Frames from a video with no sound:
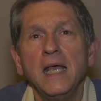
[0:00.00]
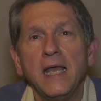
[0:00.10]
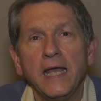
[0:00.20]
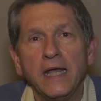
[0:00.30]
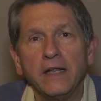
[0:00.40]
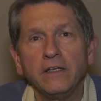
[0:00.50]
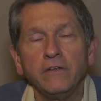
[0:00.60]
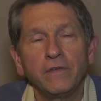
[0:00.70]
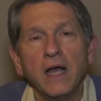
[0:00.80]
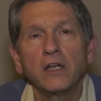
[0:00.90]
and
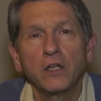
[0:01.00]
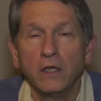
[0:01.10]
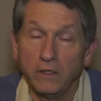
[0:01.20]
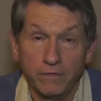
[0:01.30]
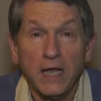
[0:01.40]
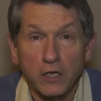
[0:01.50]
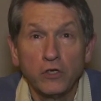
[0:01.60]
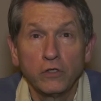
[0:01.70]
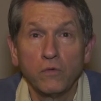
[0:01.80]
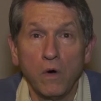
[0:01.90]
you've got
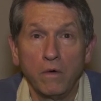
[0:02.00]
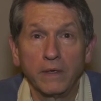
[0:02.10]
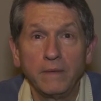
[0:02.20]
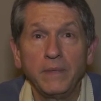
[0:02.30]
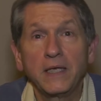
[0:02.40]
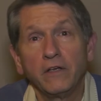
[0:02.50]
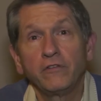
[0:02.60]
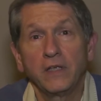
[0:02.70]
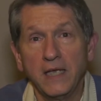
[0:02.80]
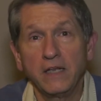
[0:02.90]
good quality
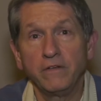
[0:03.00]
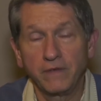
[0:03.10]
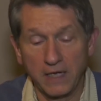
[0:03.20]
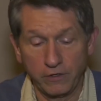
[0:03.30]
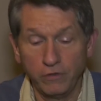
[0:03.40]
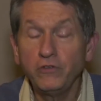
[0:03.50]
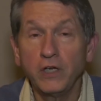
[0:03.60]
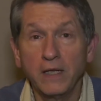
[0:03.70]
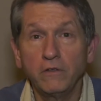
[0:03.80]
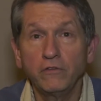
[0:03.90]
because, again, you've got two
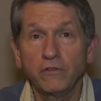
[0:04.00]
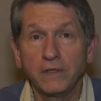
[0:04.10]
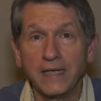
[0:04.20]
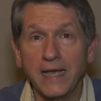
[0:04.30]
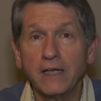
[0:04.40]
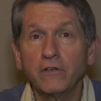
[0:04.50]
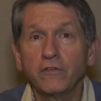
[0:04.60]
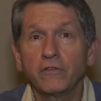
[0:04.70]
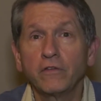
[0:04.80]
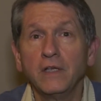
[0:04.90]
channels. The
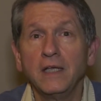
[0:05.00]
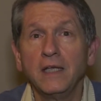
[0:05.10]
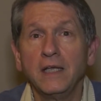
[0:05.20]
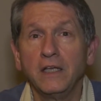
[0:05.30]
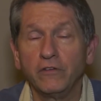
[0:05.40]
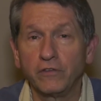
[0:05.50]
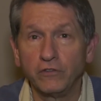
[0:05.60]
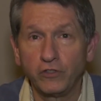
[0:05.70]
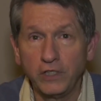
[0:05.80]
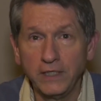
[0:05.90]
X is the
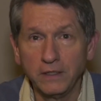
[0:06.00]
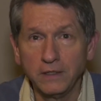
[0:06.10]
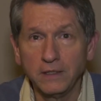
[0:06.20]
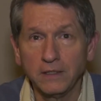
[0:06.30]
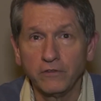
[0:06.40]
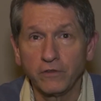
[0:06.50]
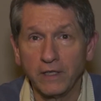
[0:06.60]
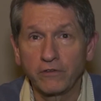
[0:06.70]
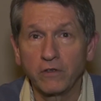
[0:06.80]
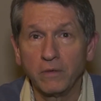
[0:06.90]
shield, so
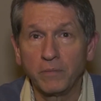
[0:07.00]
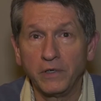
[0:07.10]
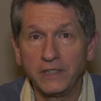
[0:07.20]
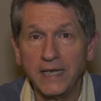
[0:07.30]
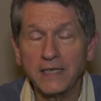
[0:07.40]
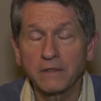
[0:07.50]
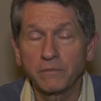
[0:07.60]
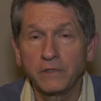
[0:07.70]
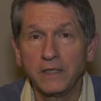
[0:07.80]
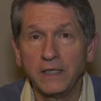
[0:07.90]
that's going to protect
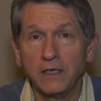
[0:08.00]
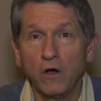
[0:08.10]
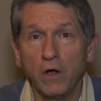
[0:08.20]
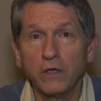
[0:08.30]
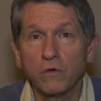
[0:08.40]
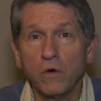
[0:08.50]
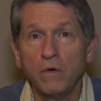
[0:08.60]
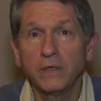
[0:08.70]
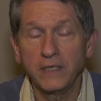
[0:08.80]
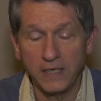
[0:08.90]
the audio
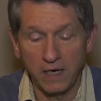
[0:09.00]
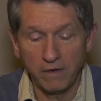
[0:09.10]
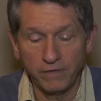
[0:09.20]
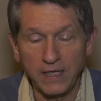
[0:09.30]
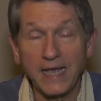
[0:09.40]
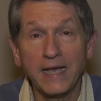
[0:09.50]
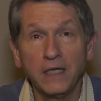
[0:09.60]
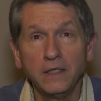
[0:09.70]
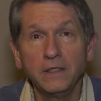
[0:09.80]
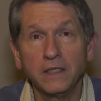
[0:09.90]
quality of the
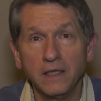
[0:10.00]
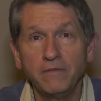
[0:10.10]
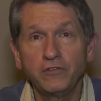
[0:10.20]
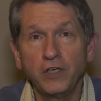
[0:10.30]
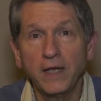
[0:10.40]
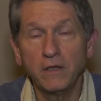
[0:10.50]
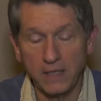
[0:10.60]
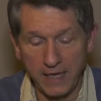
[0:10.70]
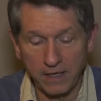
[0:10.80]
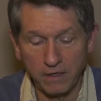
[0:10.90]
L, the left channel,
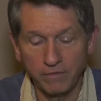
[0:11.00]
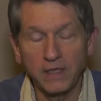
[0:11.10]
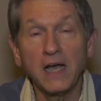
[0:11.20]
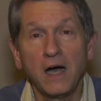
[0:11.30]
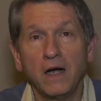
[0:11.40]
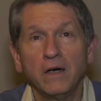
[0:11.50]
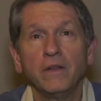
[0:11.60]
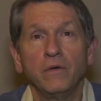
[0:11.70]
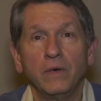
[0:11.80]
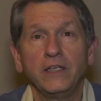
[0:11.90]
and of the R,
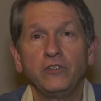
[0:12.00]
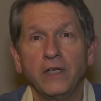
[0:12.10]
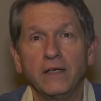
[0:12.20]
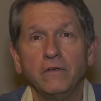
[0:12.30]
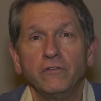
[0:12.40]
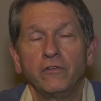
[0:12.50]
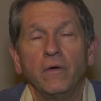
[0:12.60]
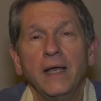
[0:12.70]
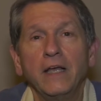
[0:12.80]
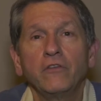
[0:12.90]
the right channel.
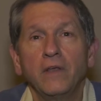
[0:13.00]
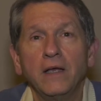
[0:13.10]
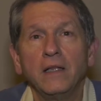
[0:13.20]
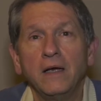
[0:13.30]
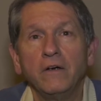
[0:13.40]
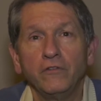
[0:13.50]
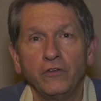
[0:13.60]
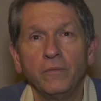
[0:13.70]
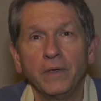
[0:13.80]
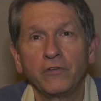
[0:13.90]
So XLR is
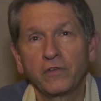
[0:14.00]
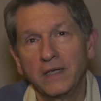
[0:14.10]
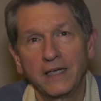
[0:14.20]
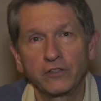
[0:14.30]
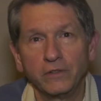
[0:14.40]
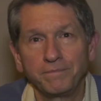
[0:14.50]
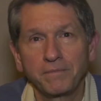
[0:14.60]
your best connection.